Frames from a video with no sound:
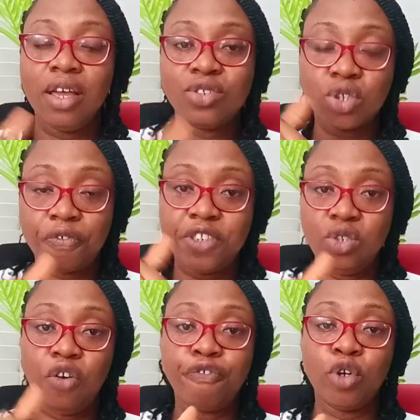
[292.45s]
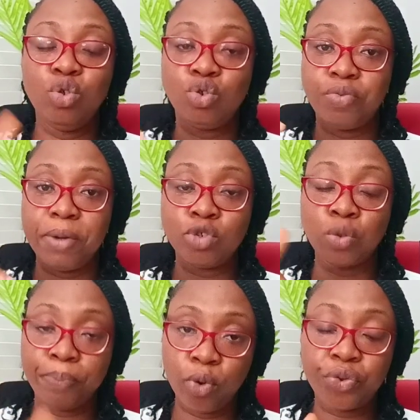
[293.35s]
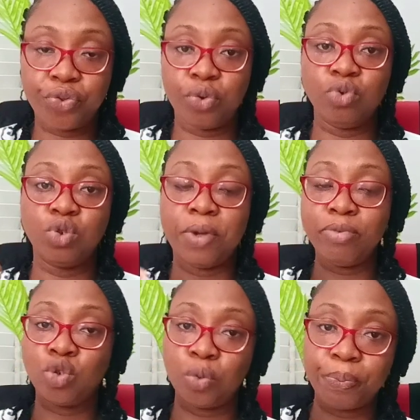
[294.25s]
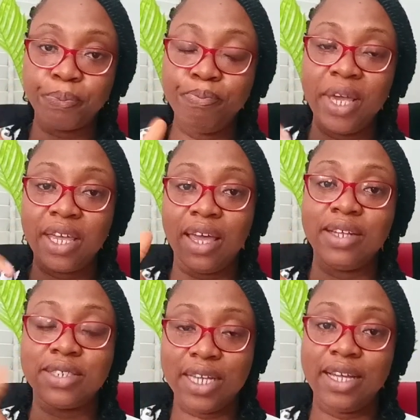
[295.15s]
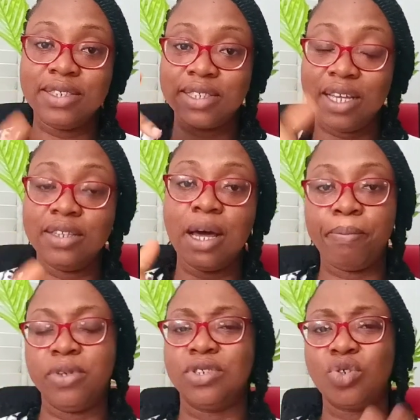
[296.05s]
soft enough for you to be able to poke through, to be able to make a dent in that butter.